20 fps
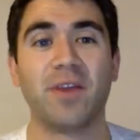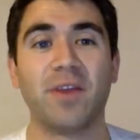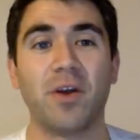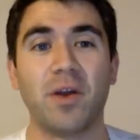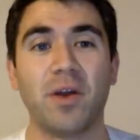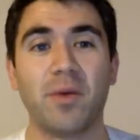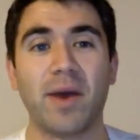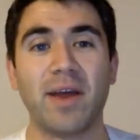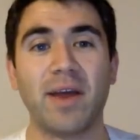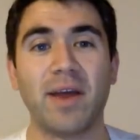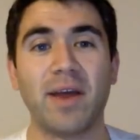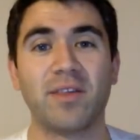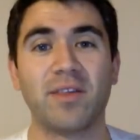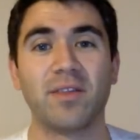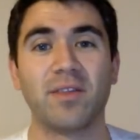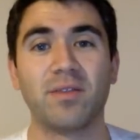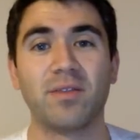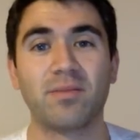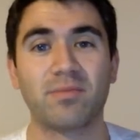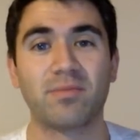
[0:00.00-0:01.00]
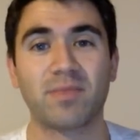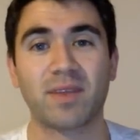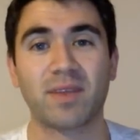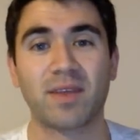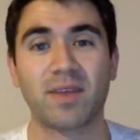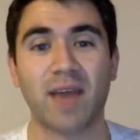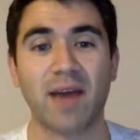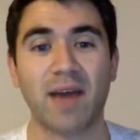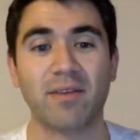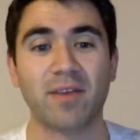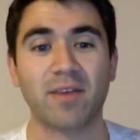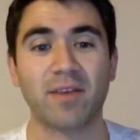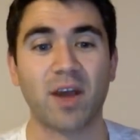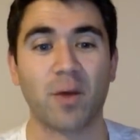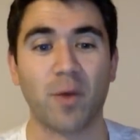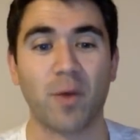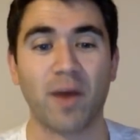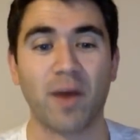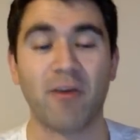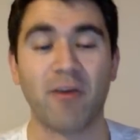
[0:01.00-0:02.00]
only way to get
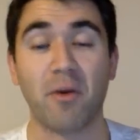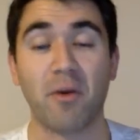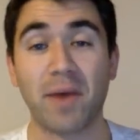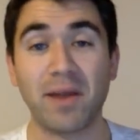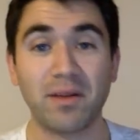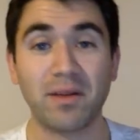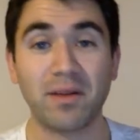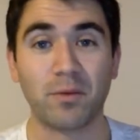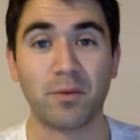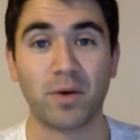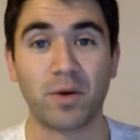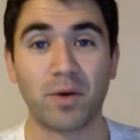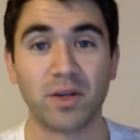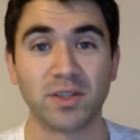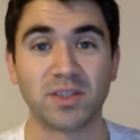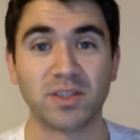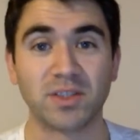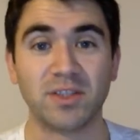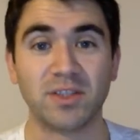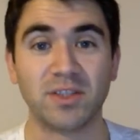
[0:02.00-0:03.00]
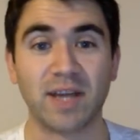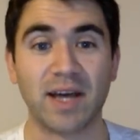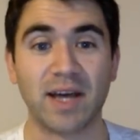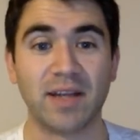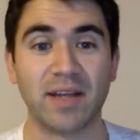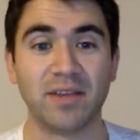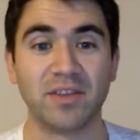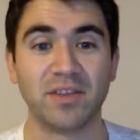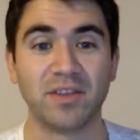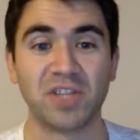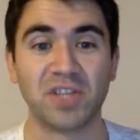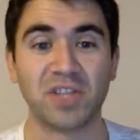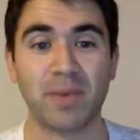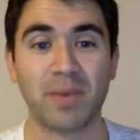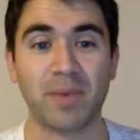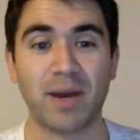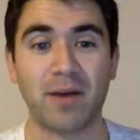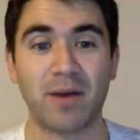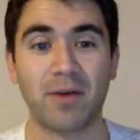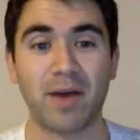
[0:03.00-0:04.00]
Aguero in was to then ship
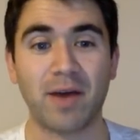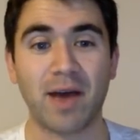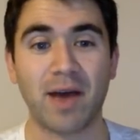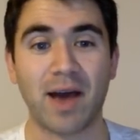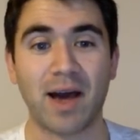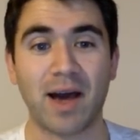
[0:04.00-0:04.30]
out